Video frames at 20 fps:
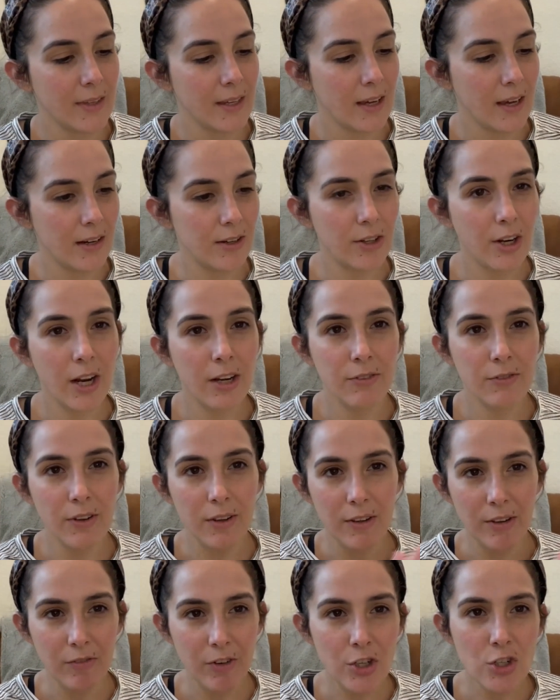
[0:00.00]
And I'll kind of
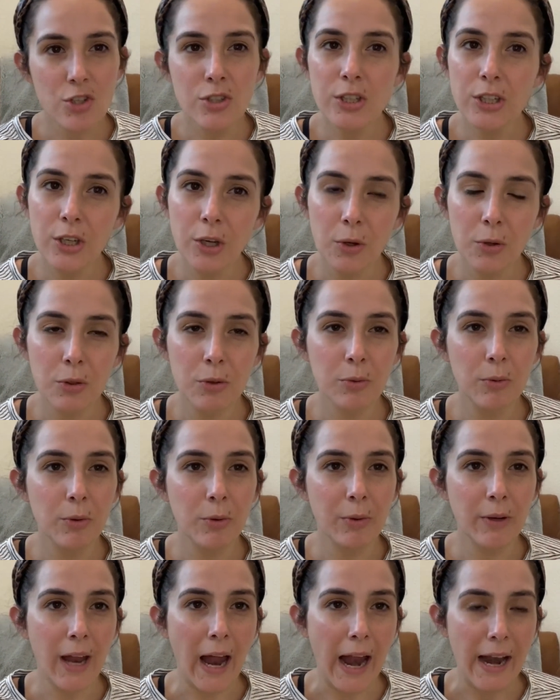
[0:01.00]
eventually go
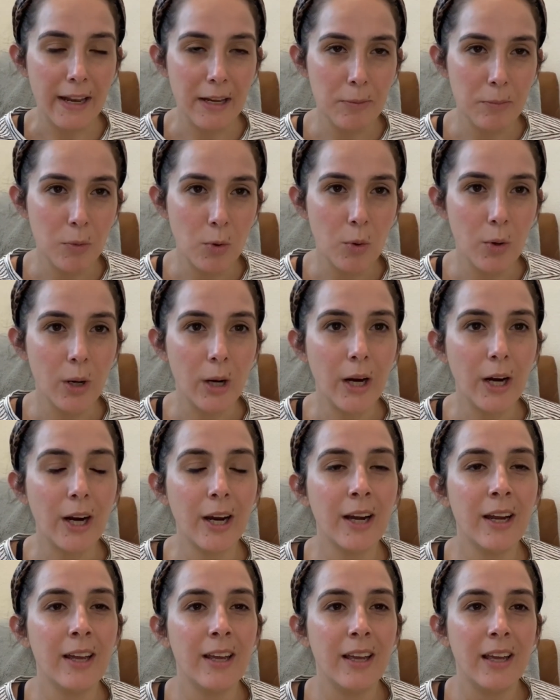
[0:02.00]
through and add in
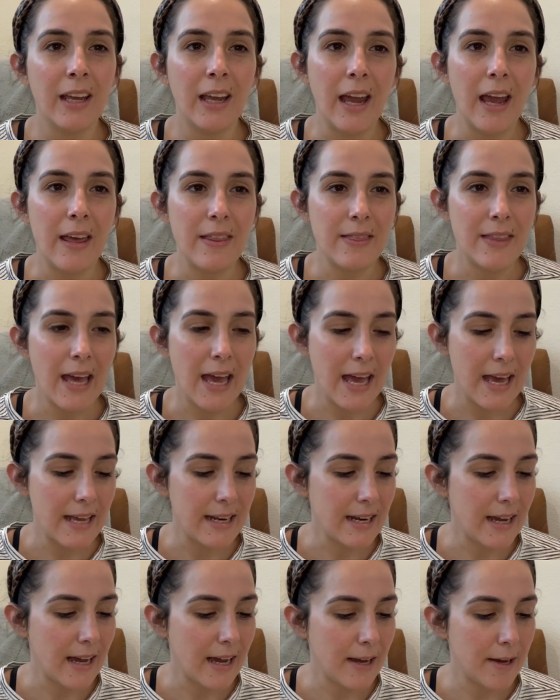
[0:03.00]
more. And
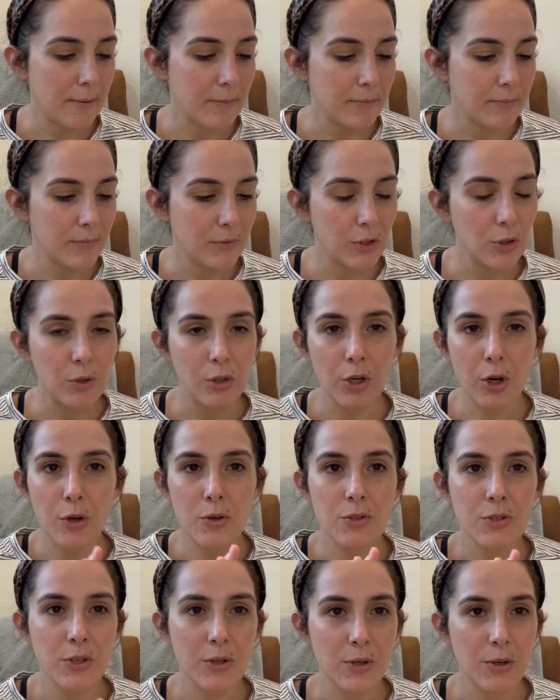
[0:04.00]
then you can
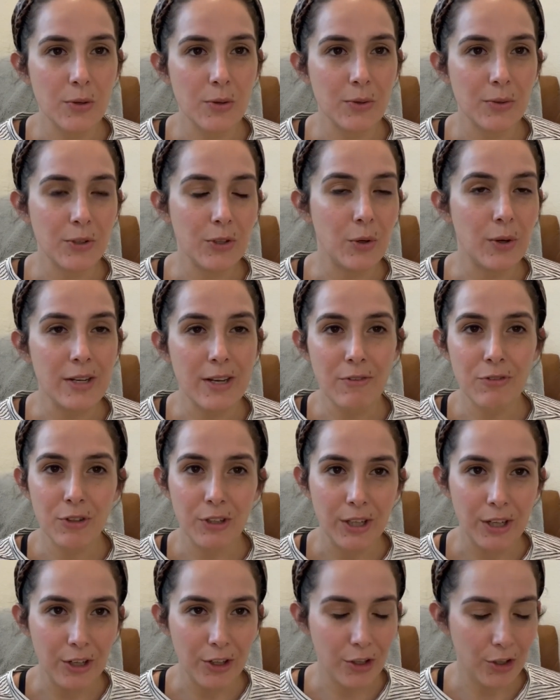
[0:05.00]
also, you know, I
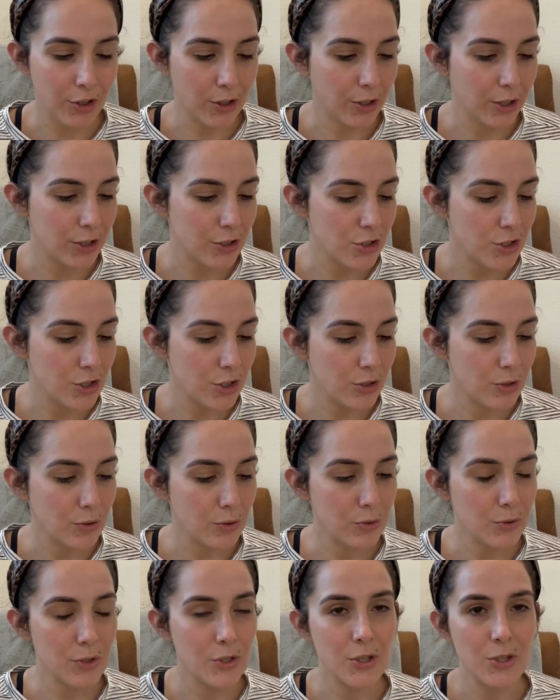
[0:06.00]
definitely encourage
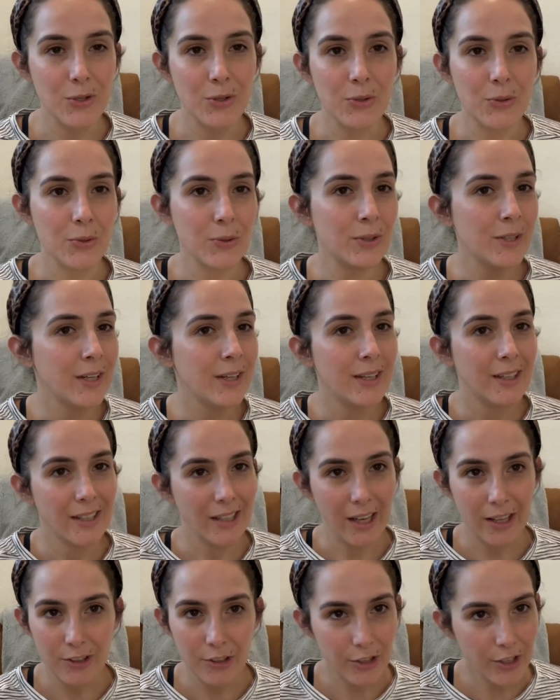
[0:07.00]
you to
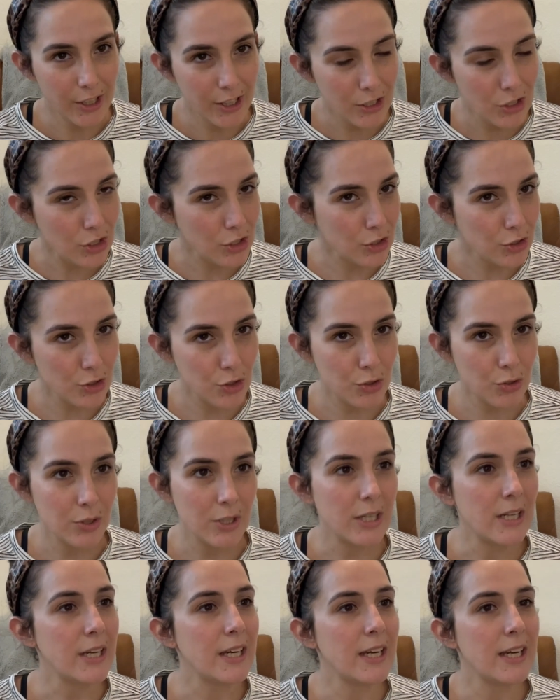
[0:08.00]
color in your
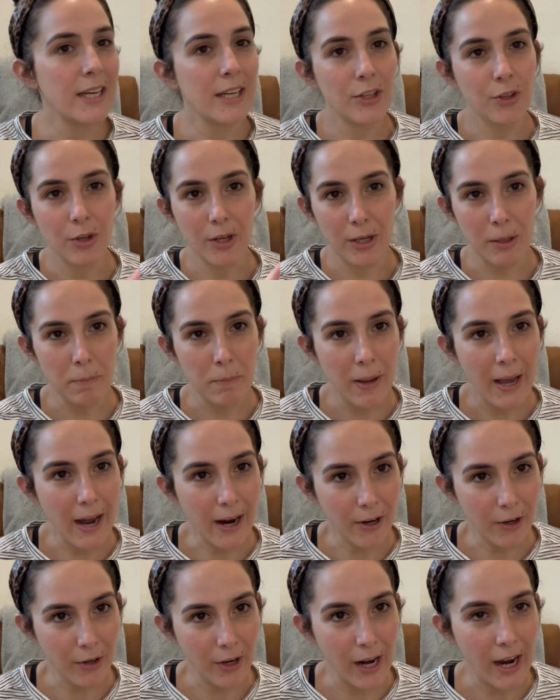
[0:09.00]
tree, create a
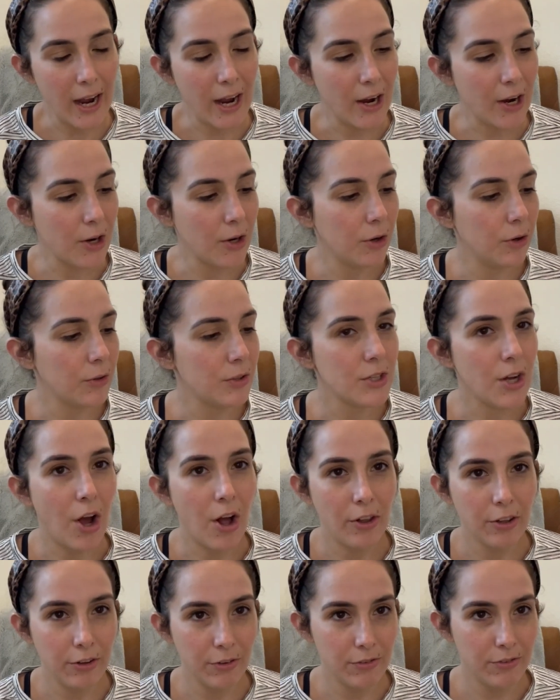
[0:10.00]
background,
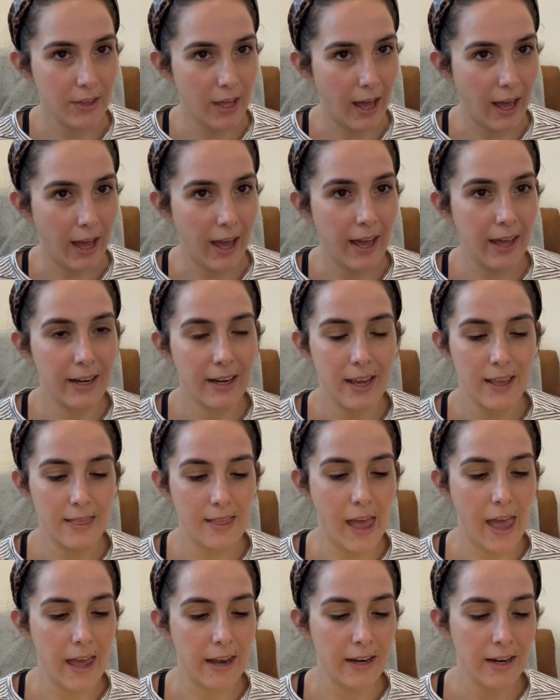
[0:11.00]
all of that. And
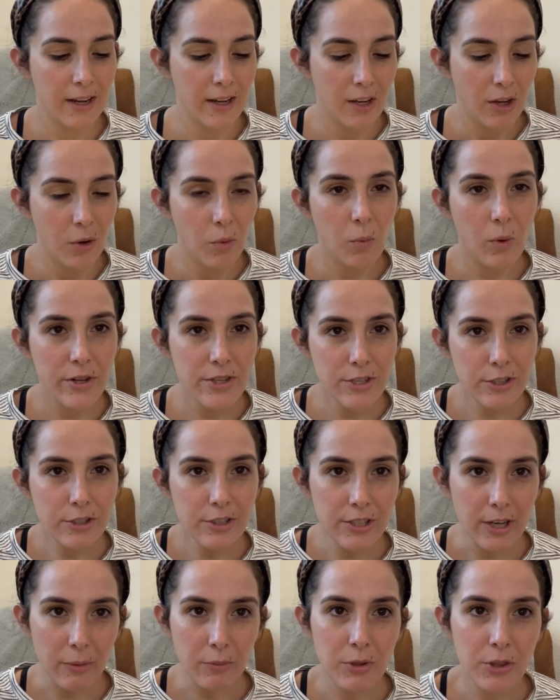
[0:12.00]
then once
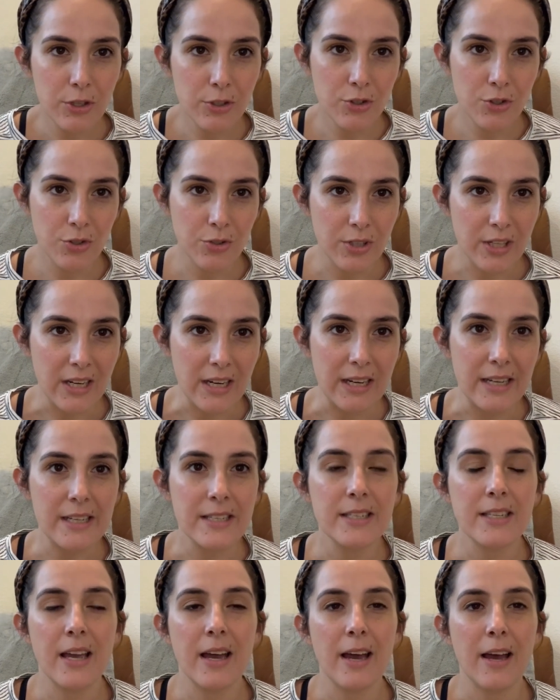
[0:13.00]
you're done with your
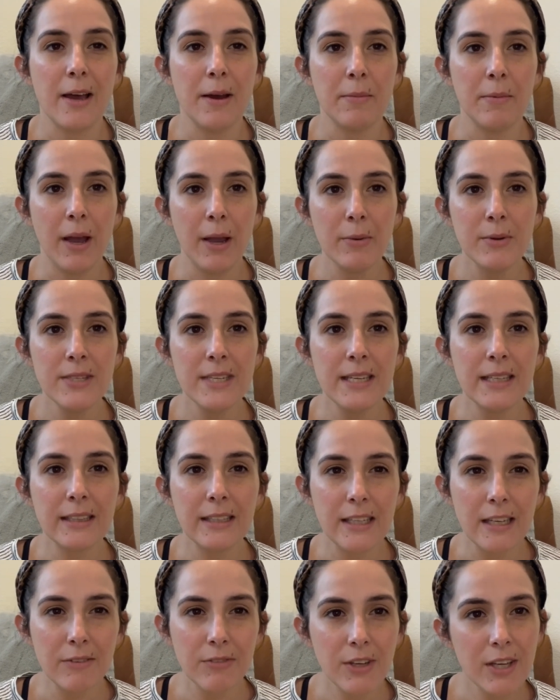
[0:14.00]
trees, I would say
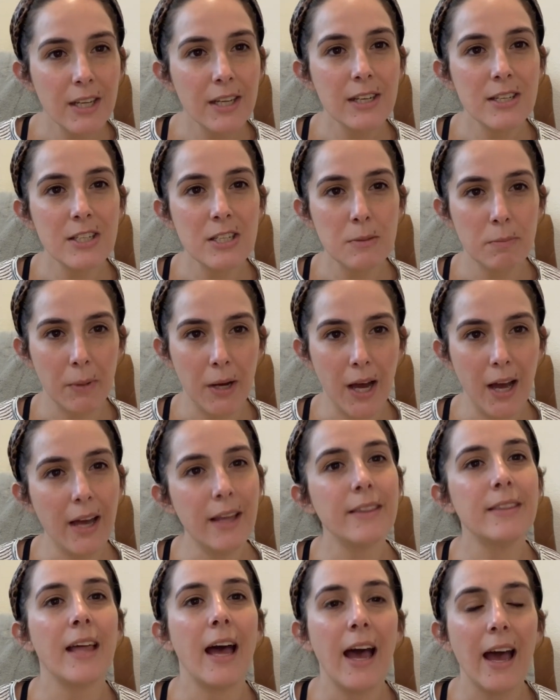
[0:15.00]
leave it in a
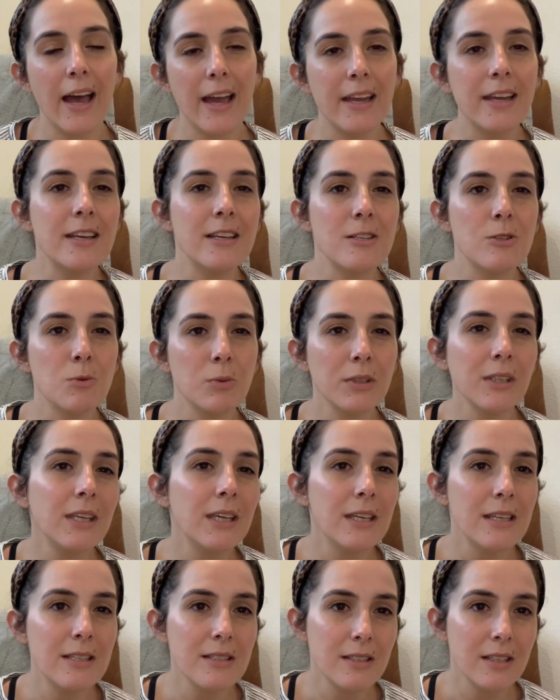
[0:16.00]
spot that is really
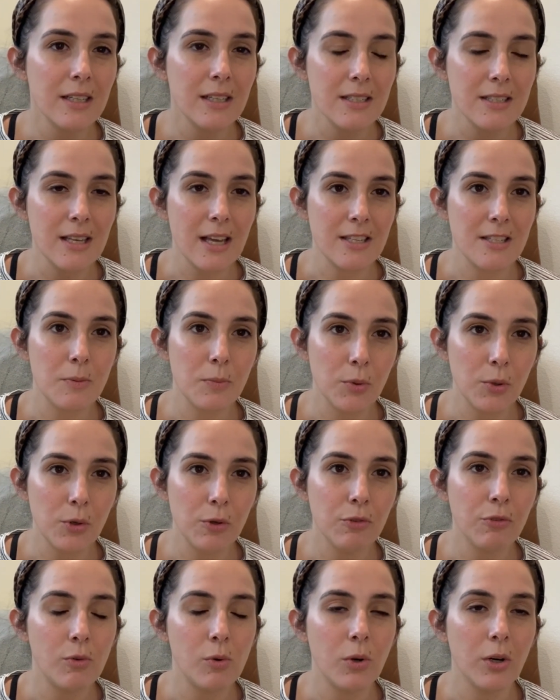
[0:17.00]
easily
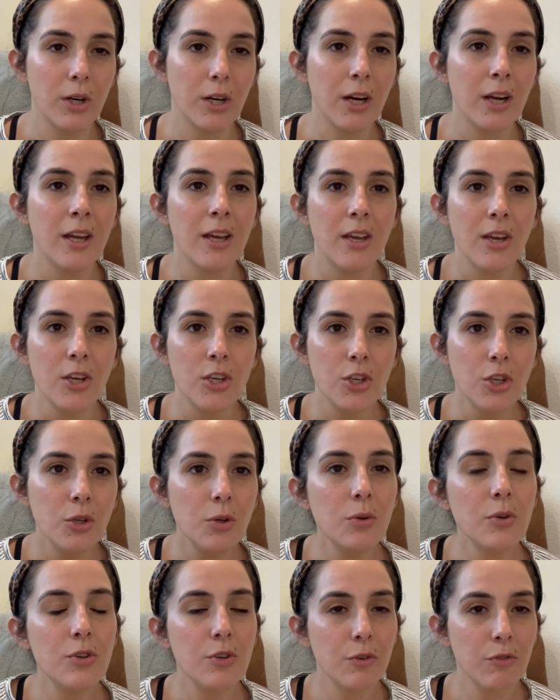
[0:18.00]
accessible for
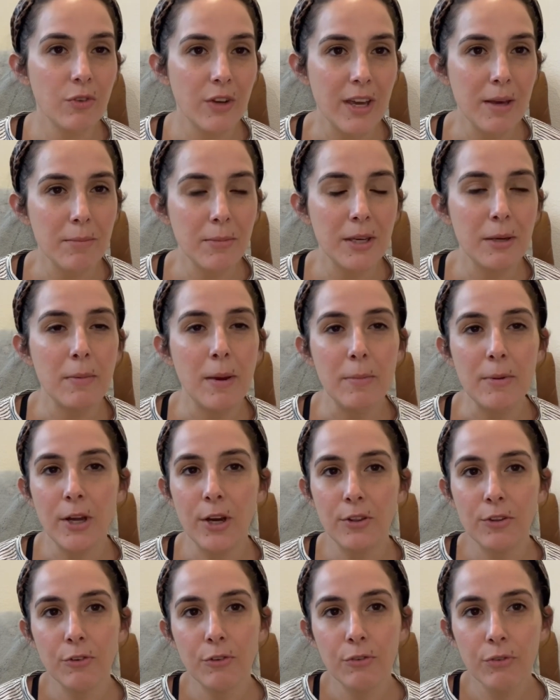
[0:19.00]
you and your family, maybe
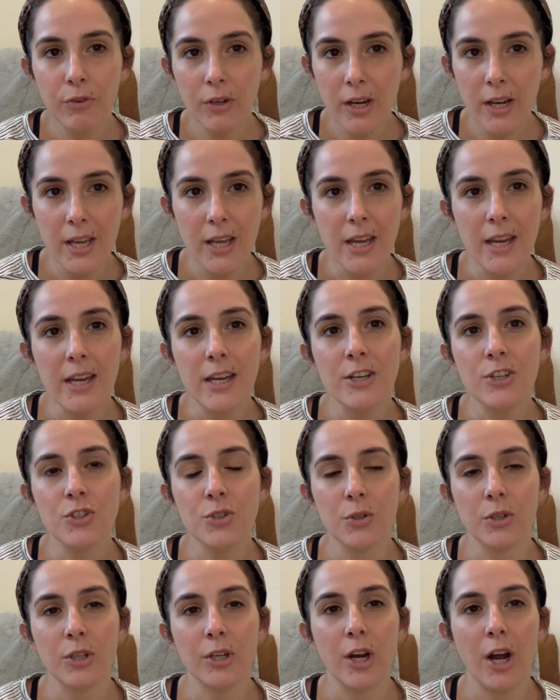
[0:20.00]
on the fridge
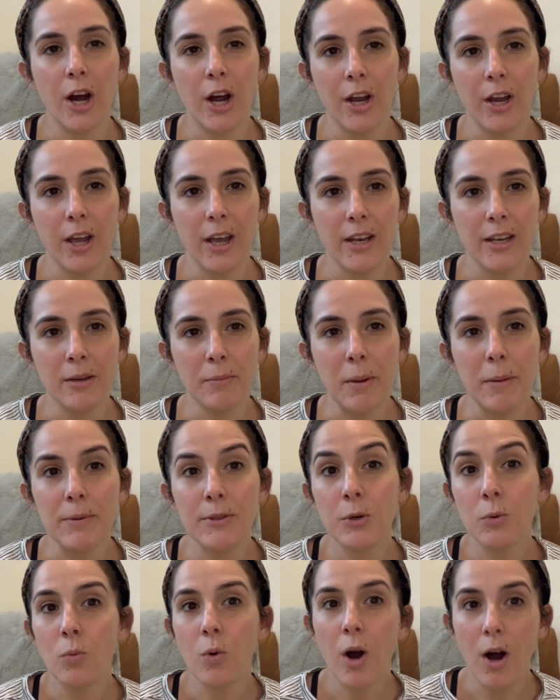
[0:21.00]
or on maybe
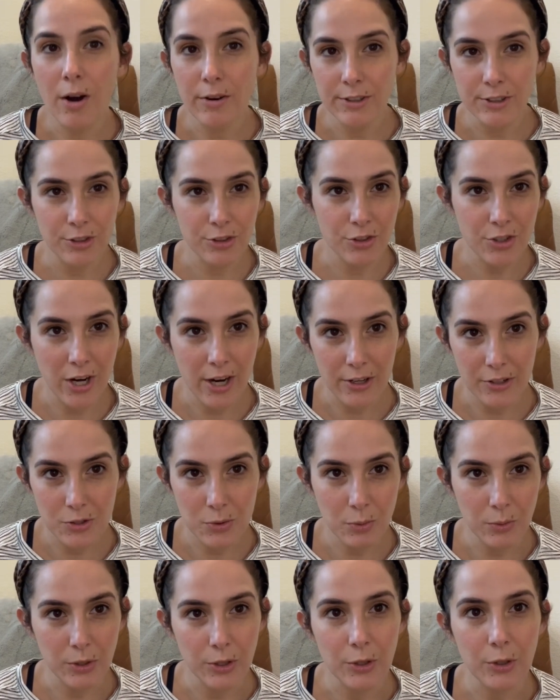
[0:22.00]
the wall in your
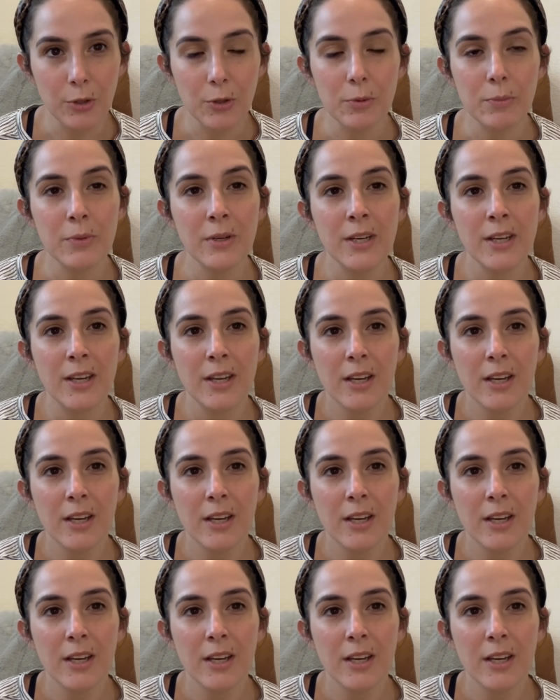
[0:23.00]
child's room.